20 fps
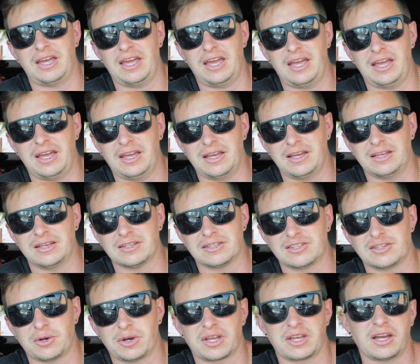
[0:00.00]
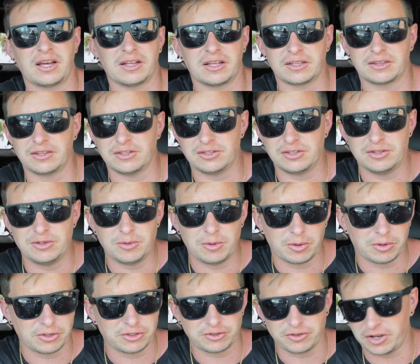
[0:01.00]
And so I got like the two
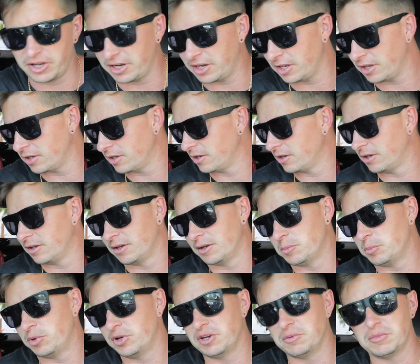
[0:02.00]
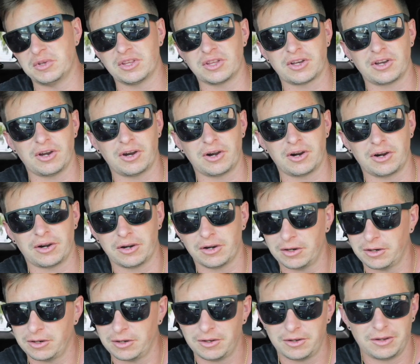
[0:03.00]
orders ready, put them in the car.
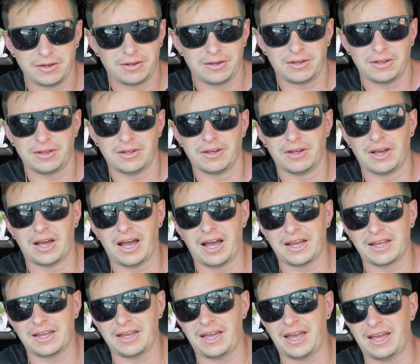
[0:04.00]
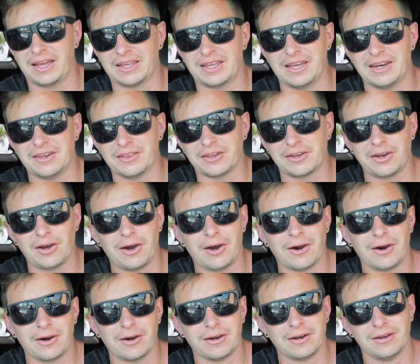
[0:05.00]
I get in the
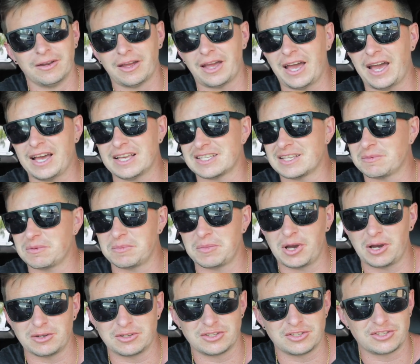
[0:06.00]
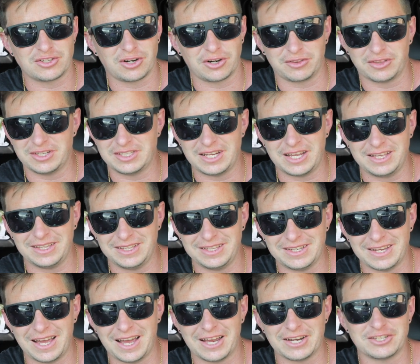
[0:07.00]
car as I'm about to start the Daily
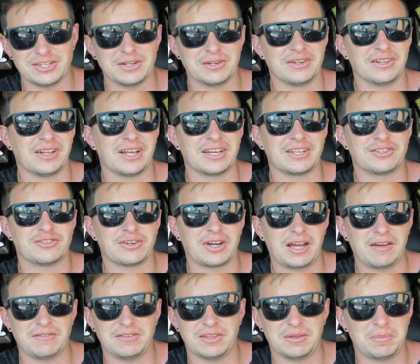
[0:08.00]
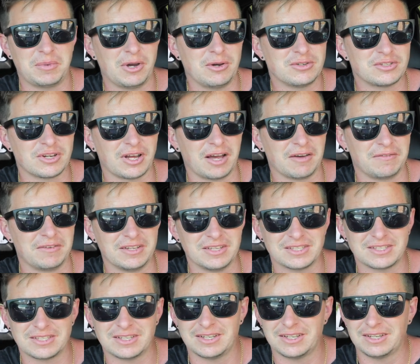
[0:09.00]
Dash and like drive to the post
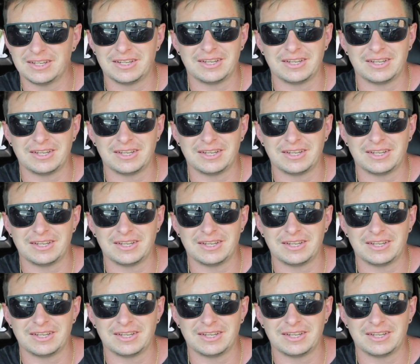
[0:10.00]
office.